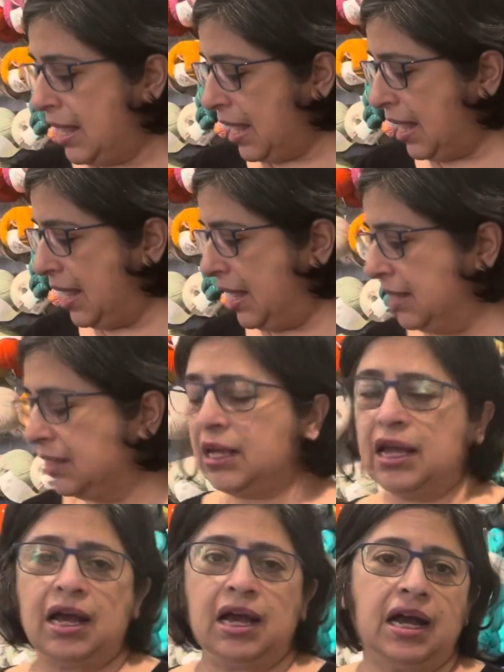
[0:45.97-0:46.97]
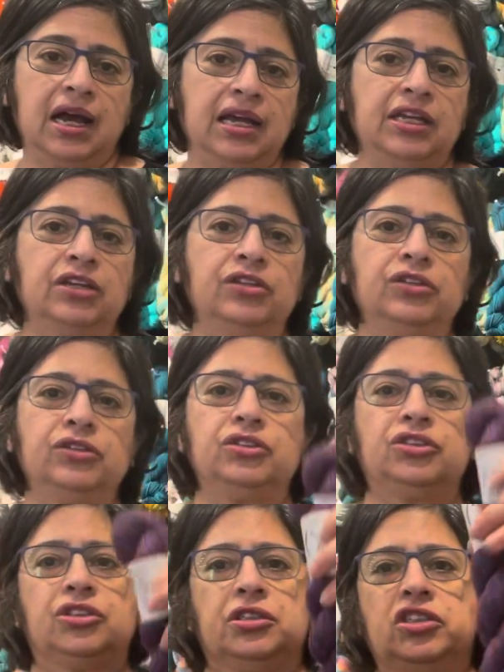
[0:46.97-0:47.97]
And I use
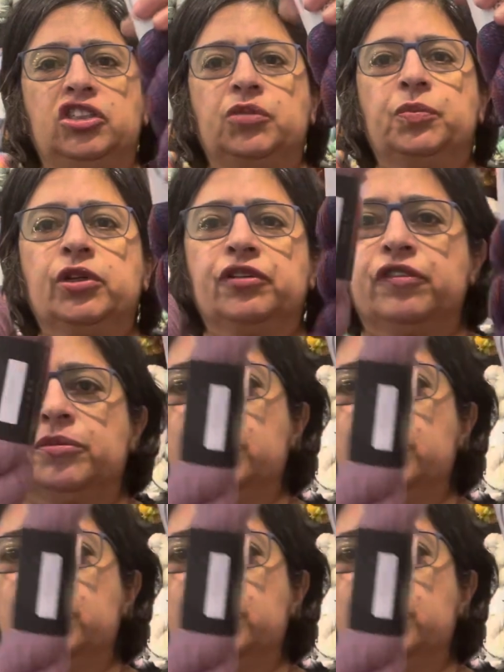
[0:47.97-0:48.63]
Journey Sport from